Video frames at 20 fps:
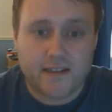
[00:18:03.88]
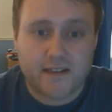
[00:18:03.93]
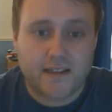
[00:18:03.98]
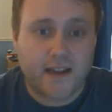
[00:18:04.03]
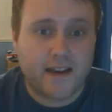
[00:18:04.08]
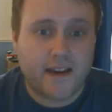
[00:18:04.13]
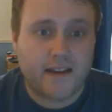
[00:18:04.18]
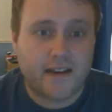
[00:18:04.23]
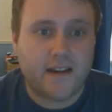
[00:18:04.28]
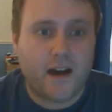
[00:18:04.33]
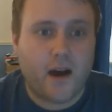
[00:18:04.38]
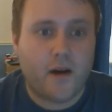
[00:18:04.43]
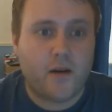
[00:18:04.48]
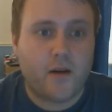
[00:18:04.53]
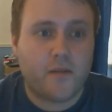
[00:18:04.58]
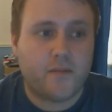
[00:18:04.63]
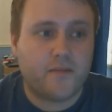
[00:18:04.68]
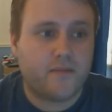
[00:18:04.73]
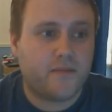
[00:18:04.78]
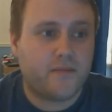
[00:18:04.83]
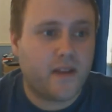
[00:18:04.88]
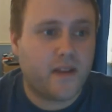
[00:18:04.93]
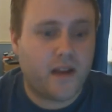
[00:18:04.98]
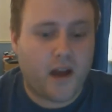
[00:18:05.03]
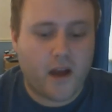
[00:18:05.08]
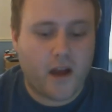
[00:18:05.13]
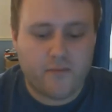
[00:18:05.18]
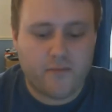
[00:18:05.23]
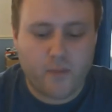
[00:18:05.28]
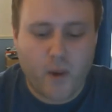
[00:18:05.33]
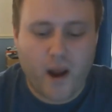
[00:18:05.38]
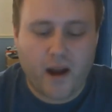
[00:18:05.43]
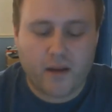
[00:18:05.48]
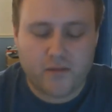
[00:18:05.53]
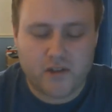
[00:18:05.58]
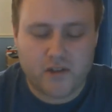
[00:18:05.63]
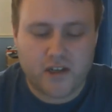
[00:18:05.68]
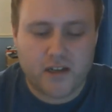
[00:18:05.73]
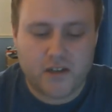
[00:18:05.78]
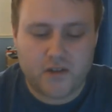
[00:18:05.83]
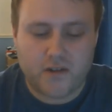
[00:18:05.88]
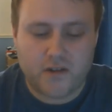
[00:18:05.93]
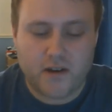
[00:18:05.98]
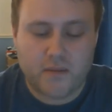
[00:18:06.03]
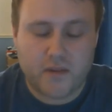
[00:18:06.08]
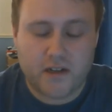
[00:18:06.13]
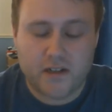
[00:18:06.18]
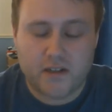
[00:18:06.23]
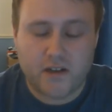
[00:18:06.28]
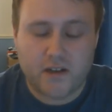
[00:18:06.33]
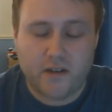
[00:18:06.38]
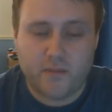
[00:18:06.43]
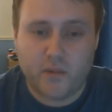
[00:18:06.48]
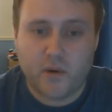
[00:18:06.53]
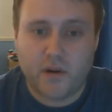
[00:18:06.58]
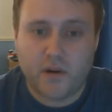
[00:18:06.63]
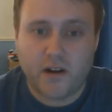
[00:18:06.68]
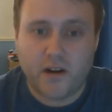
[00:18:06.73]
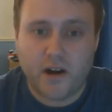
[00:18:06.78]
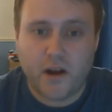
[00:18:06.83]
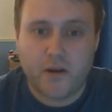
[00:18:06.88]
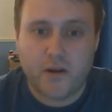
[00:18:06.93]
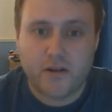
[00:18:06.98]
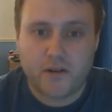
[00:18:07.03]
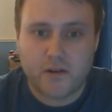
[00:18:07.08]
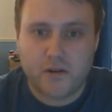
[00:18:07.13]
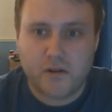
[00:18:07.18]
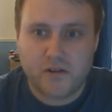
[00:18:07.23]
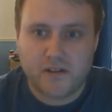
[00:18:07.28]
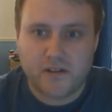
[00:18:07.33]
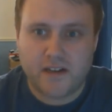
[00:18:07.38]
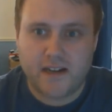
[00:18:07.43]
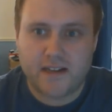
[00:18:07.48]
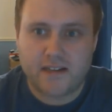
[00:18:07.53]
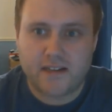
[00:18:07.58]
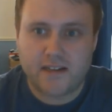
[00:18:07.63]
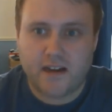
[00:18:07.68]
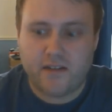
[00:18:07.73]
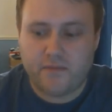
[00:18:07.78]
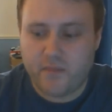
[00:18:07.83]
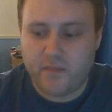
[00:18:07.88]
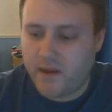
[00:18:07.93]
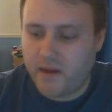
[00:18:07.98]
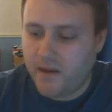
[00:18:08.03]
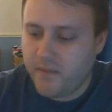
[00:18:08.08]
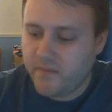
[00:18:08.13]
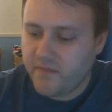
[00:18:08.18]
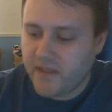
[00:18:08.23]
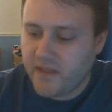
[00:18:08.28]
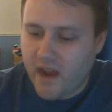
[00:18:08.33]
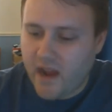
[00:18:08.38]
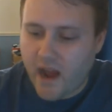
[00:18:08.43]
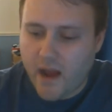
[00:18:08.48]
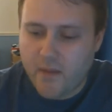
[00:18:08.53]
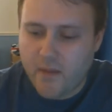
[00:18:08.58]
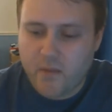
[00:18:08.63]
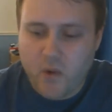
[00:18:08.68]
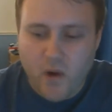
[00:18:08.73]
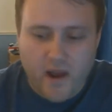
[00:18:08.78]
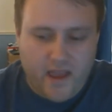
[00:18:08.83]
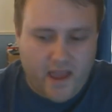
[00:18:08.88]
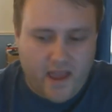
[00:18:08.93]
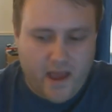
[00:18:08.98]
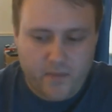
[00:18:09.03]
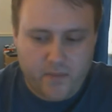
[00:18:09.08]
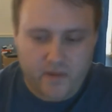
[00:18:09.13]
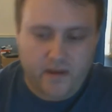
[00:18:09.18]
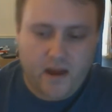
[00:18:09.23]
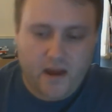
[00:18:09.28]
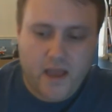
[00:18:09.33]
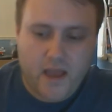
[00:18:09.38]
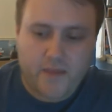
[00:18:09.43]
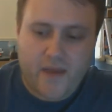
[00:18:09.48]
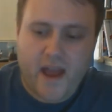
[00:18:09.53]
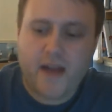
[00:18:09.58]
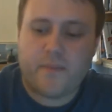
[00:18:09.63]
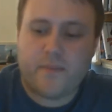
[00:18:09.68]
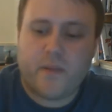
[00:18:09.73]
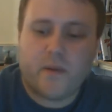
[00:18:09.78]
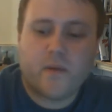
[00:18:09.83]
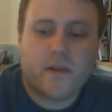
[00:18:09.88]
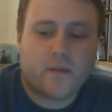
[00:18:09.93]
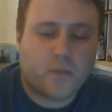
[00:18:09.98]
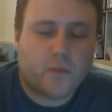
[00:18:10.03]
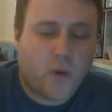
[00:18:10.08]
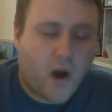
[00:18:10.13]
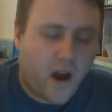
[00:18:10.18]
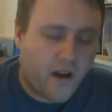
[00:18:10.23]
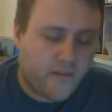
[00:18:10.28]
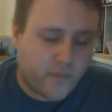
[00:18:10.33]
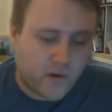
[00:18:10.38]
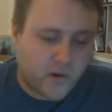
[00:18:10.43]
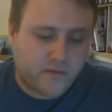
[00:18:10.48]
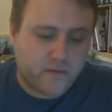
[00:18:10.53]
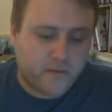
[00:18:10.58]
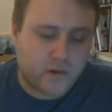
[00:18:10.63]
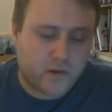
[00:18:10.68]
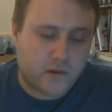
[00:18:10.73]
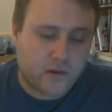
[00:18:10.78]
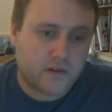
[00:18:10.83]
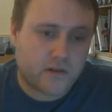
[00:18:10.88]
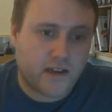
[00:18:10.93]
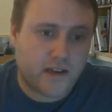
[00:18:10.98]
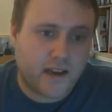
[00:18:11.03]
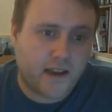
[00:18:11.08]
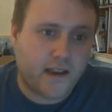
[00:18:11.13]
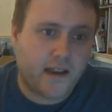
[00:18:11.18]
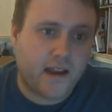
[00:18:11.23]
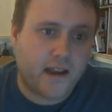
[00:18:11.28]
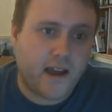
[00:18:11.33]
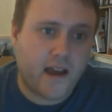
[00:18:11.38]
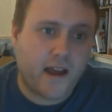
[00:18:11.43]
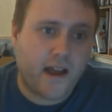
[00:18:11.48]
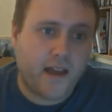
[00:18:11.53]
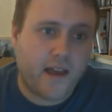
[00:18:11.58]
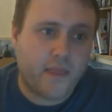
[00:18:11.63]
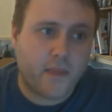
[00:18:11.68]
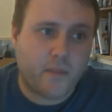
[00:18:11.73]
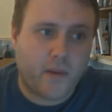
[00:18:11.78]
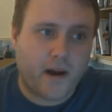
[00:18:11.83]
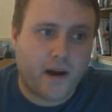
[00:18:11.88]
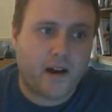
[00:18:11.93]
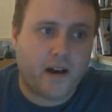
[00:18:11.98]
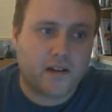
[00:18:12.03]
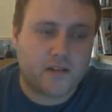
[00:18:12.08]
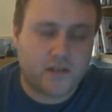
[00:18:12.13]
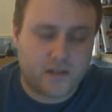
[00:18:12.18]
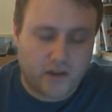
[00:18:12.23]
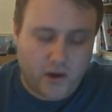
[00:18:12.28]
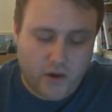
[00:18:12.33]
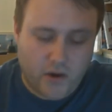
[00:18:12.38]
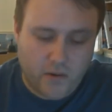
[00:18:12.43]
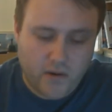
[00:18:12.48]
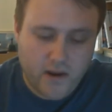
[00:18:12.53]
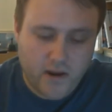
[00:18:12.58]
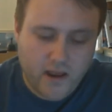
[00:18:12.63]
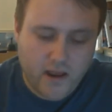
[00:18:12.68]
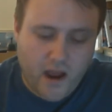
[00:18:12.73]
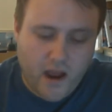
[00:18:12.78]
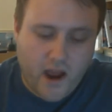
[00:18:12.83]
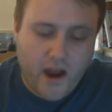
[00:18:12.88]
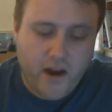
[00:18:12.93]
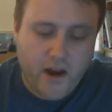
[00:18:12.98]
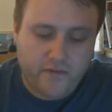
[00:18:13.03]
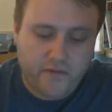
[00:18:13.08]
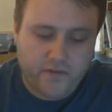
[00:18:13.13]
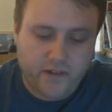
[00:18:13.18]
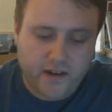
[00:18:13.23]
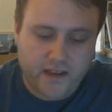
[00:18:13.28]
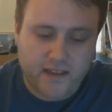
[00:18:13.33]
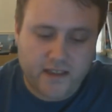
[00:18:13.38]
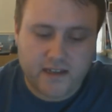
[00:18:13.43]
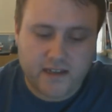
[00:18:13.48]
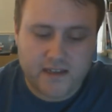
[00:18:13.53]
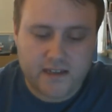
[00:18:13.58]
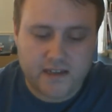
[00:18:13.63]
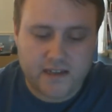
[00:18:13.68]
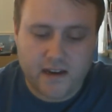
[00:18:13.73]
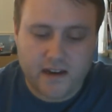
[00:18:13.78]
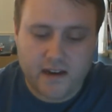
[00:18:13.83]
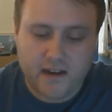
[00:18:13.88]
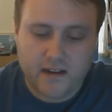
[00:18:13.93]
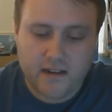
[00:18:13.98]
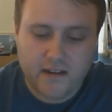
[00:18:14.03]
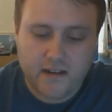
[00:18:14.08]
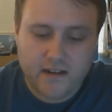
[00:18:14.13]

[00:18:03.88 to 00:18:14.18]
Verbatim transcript: then I'm I'm well up shit street because I bought a load of Corsair stuff. But I'm quite happy. I am happy with what I've bought from Corsair uh, in the past. So hopefully this uh,